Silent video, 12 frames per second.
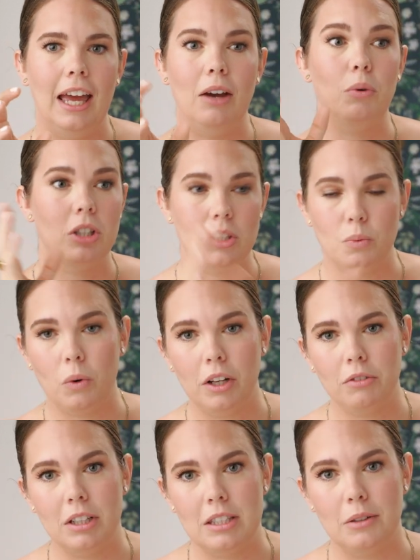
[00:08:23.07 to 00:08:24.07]
which is
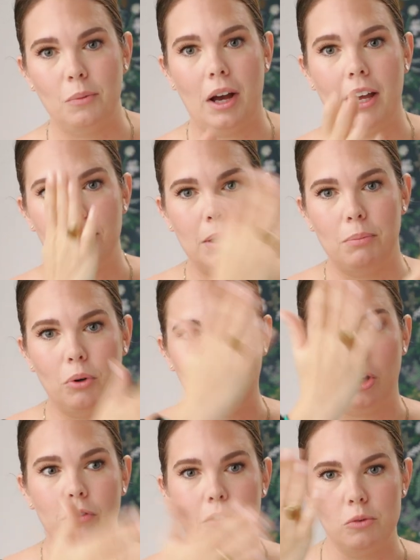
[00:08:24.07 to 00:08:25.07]
one reason why people
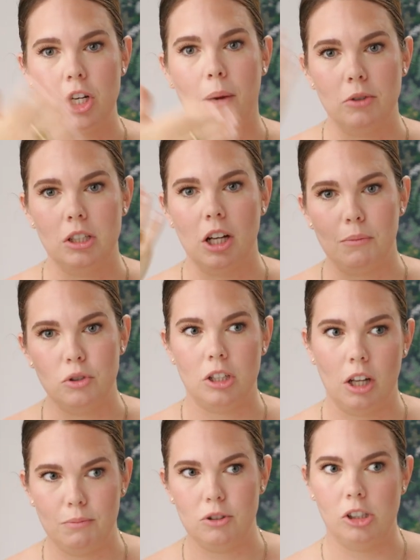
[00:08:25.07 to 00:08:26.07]
go from job to job to
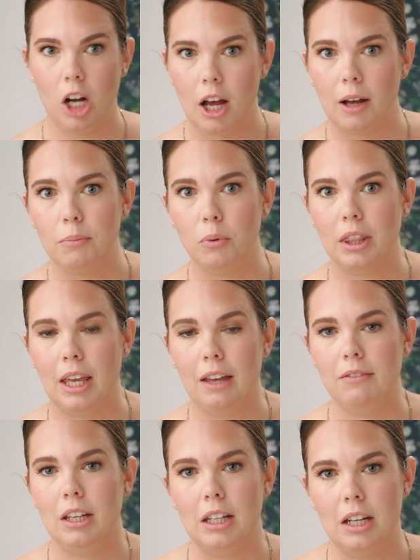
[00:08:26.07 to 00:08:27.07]
job to job when they
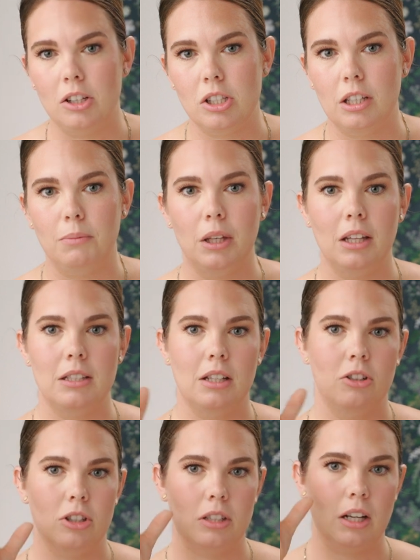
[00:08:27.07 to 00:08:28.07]
have ADHD, because
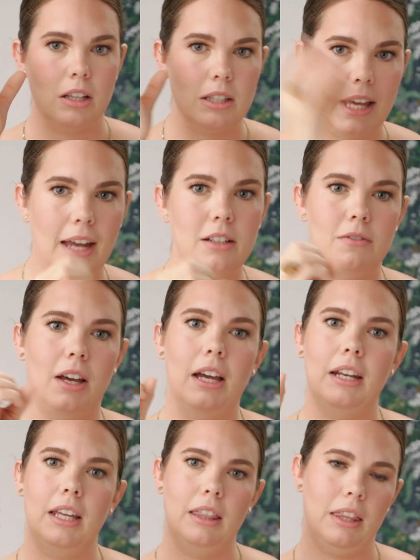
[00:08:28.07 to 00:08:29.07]
they're just not
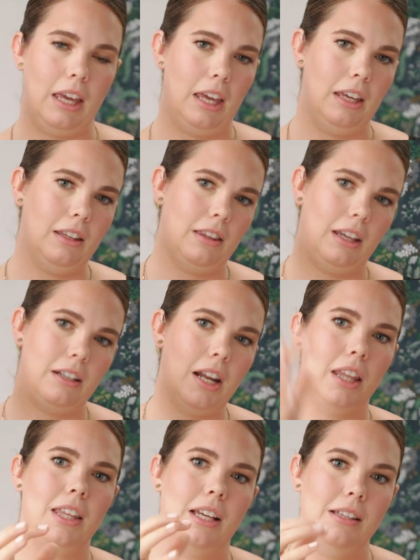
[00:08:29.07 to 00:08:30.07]
satisfied and they
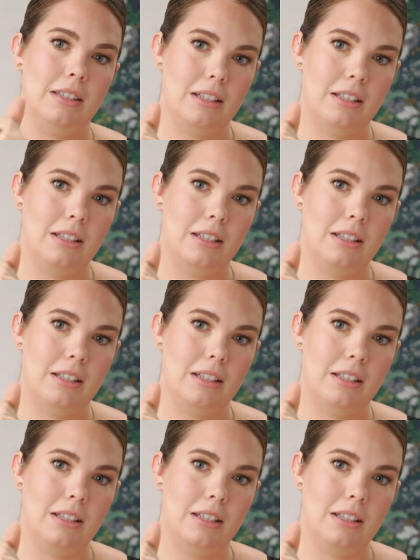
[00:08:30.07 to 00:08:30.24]
nothing is